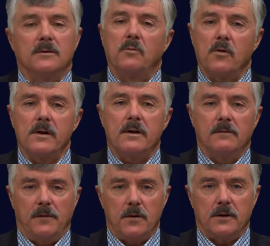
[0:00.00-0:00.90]
the more you can
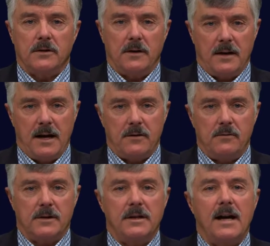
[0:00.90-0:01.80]
focus on how you
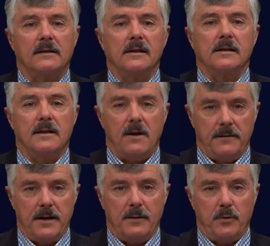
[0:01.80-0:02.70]
exactly
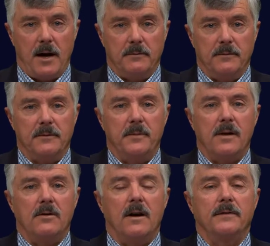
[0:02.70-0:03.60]
solve that problem, the
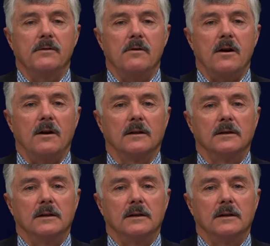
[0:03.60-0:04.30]
better off you are.